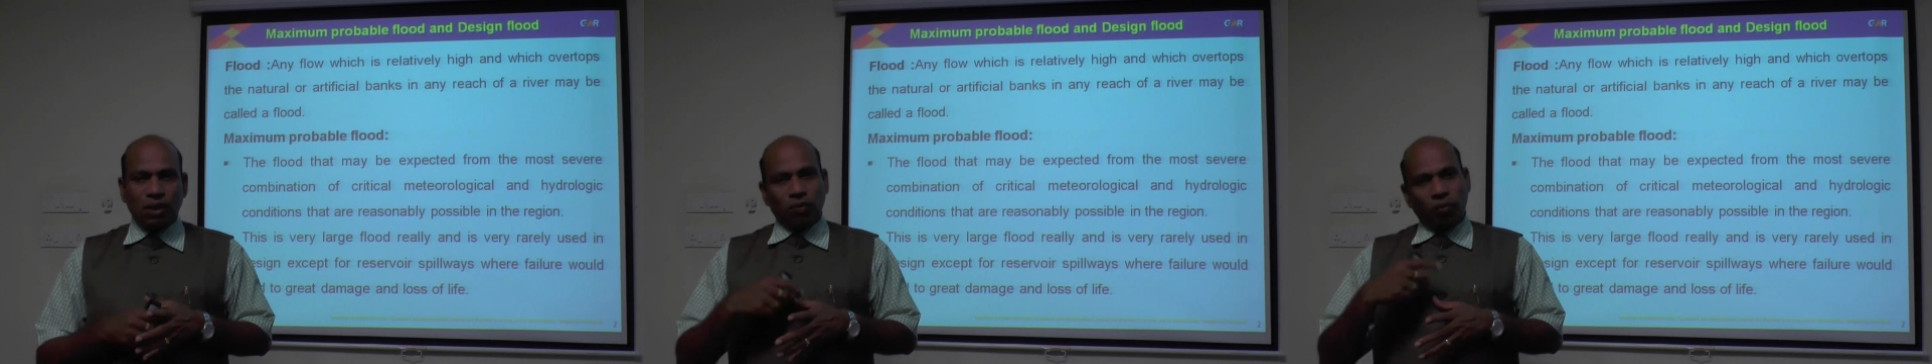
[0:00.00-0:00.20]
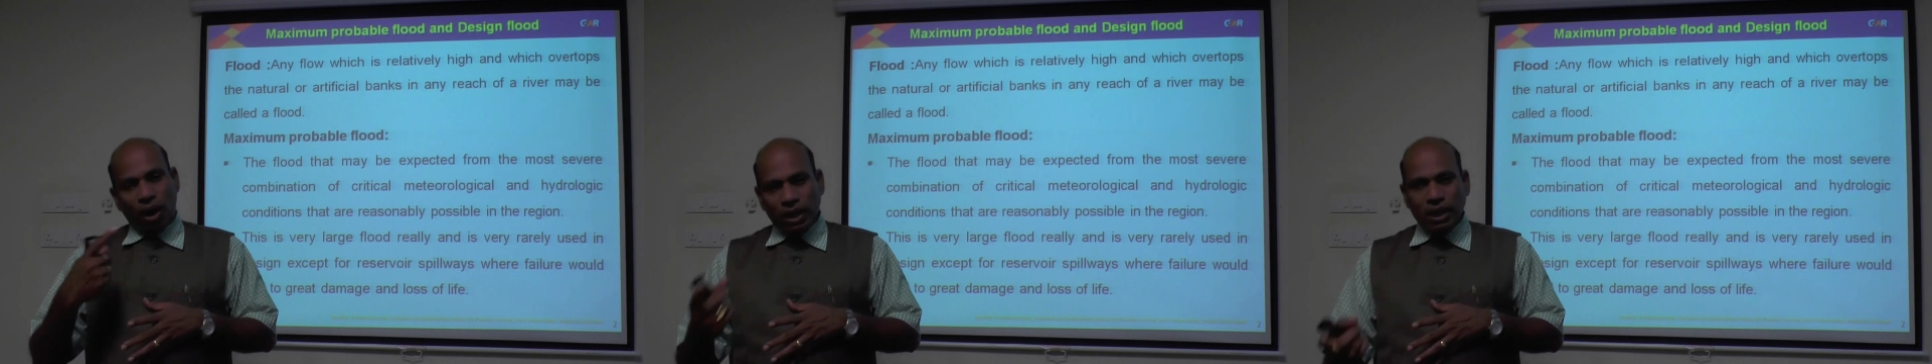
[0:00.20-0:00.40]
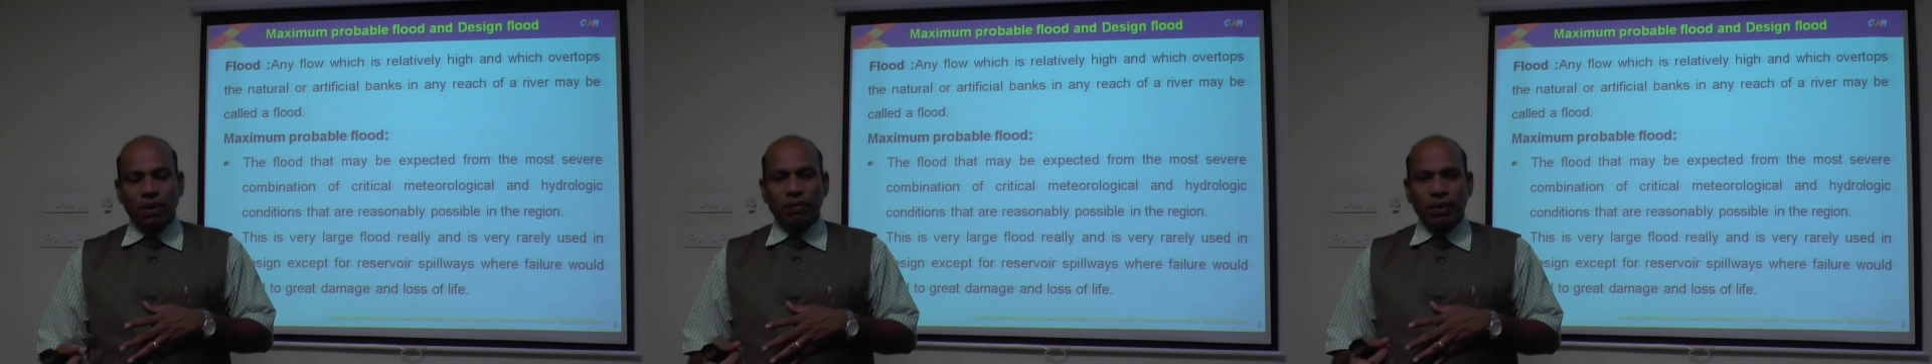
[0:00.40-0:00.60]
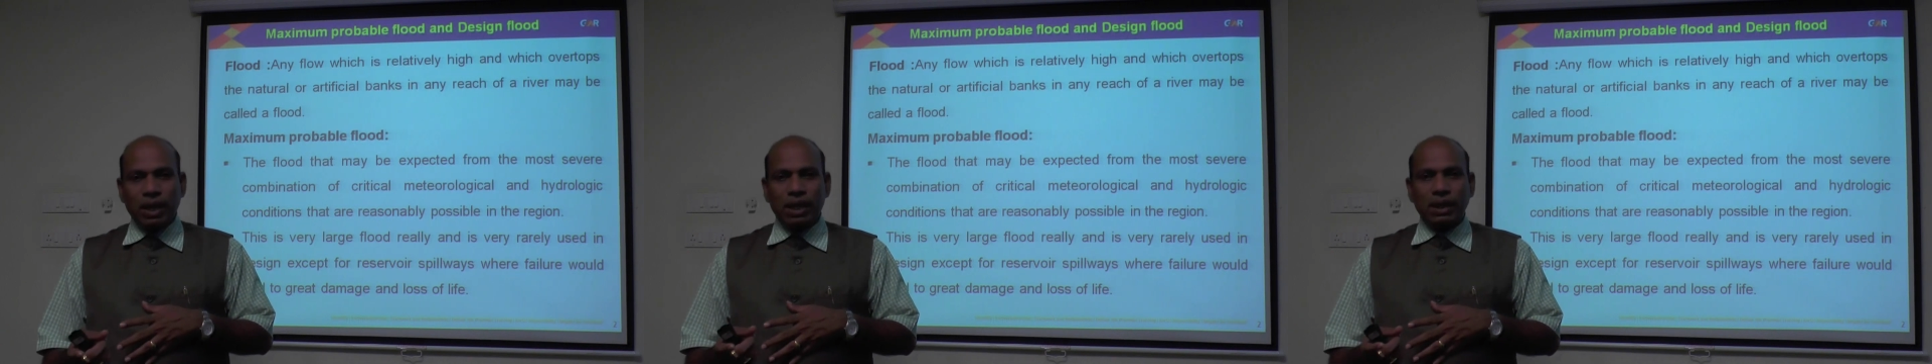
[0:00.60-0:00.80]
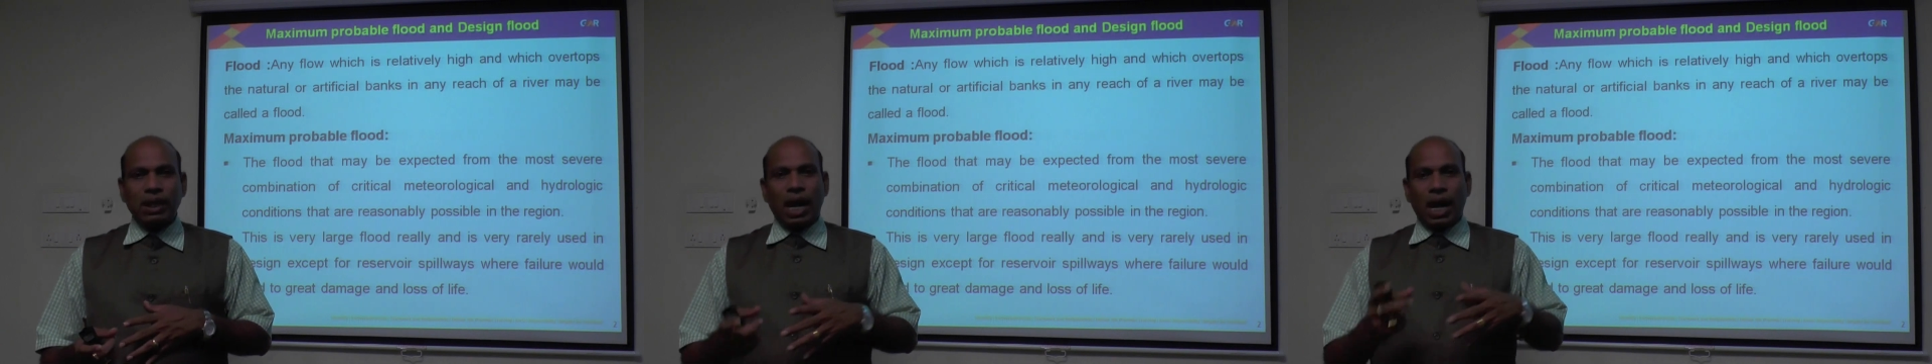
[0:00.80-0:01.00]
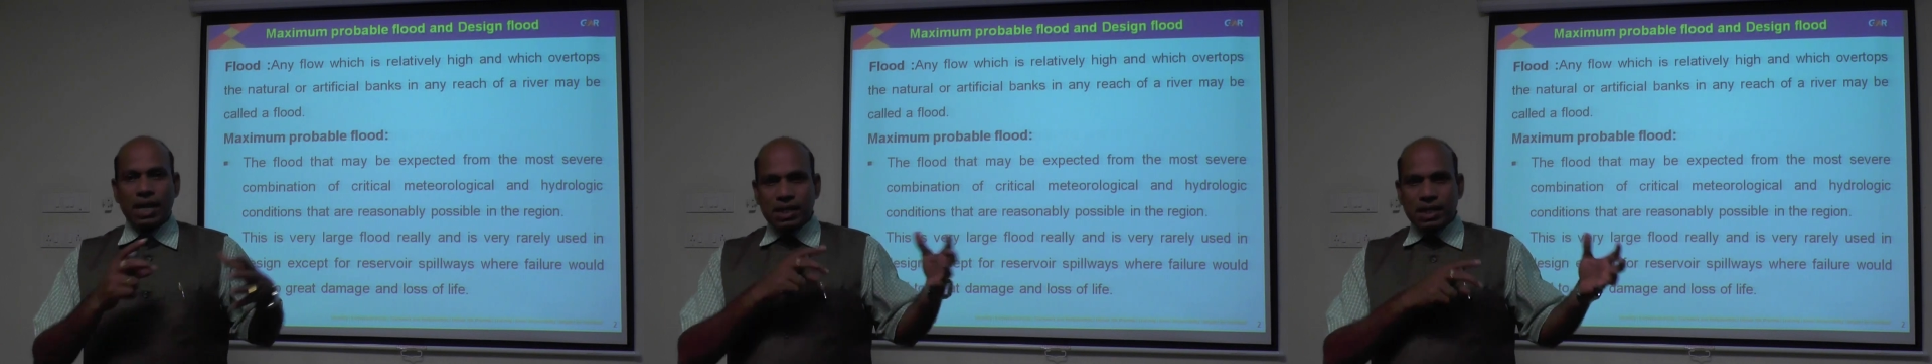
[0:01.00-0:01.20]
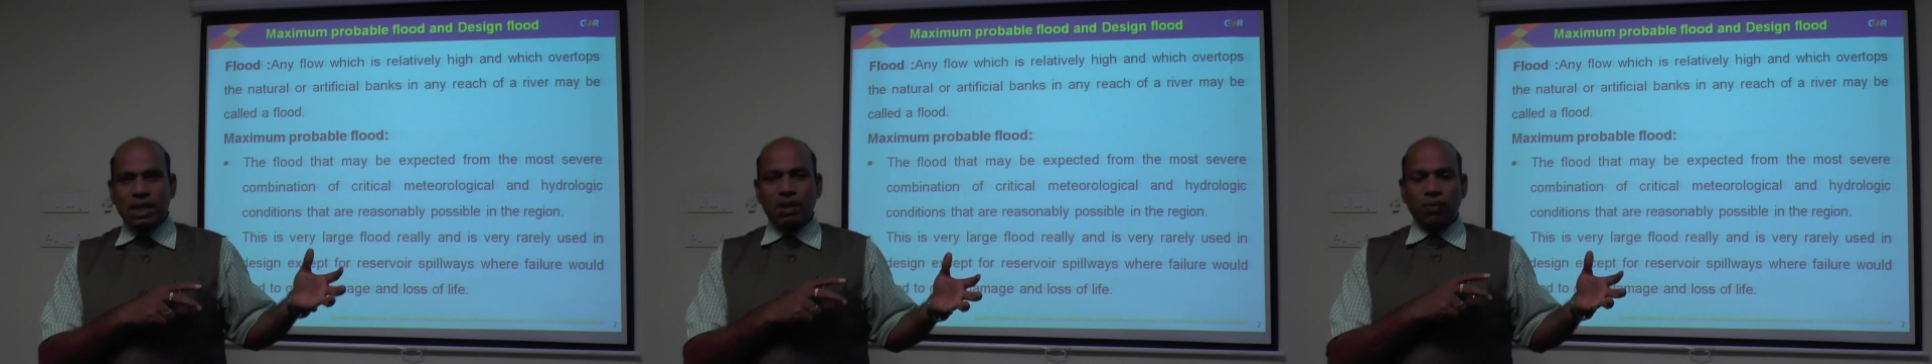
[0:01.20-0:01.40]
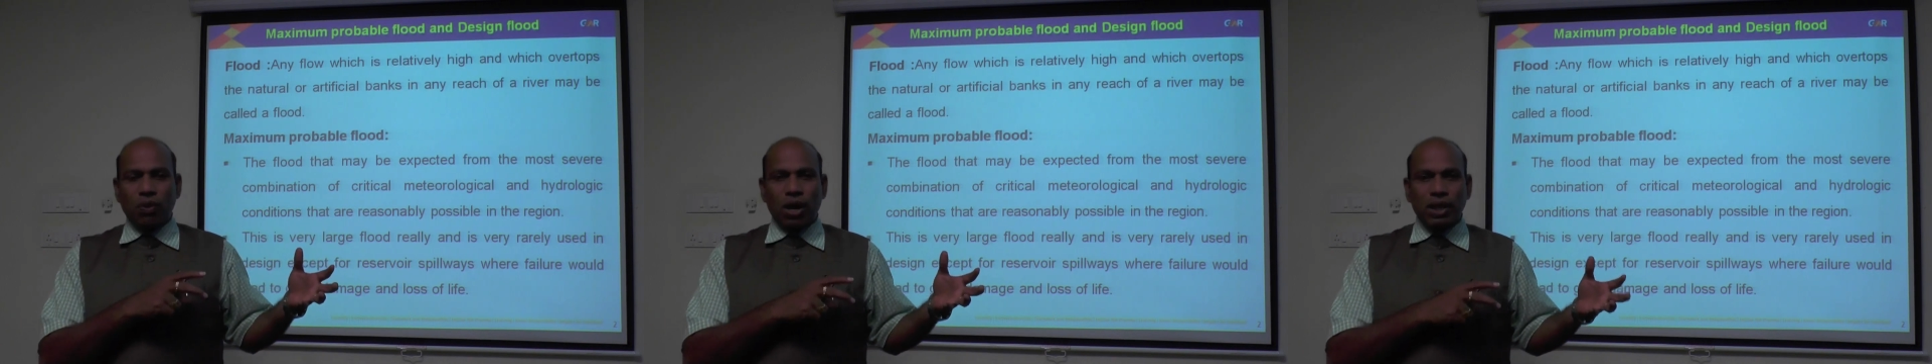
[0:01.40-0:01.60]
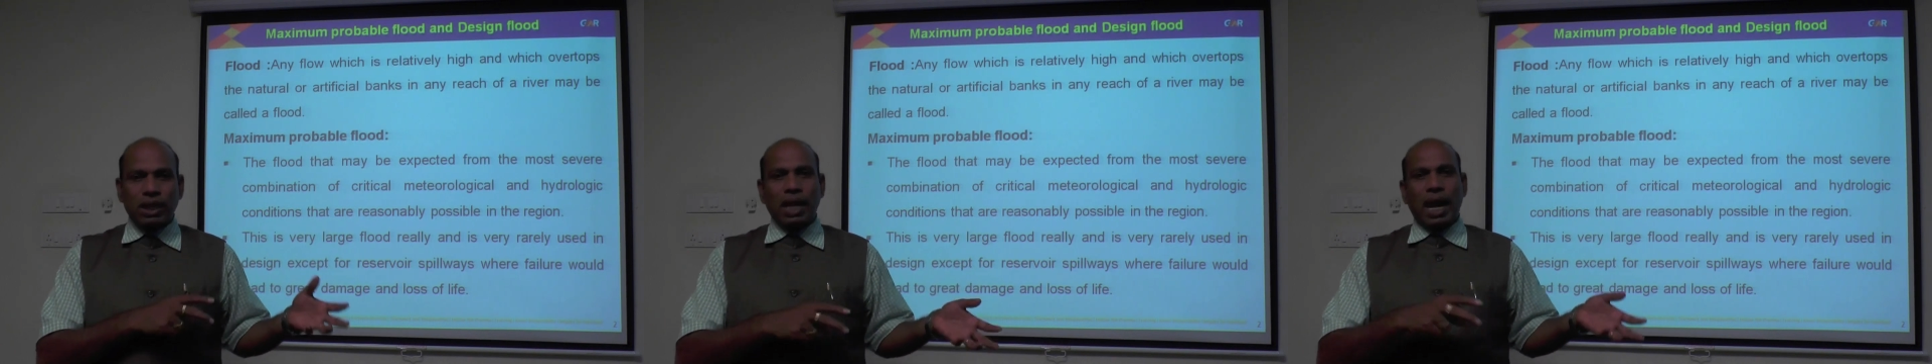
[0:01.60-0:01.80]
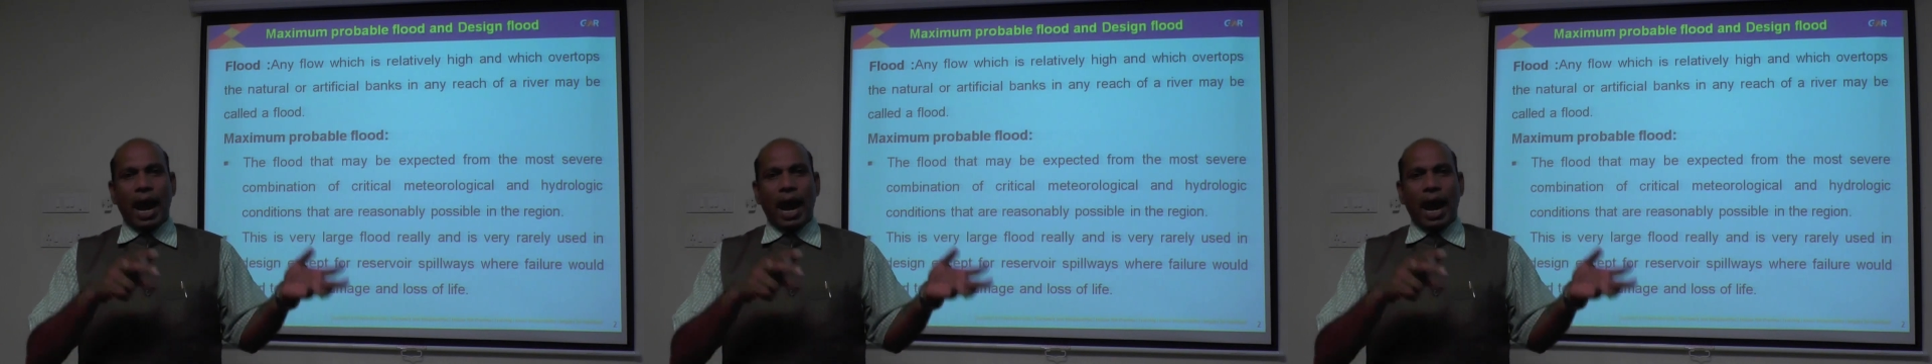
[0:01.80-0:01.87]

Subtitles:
Whatever the additional water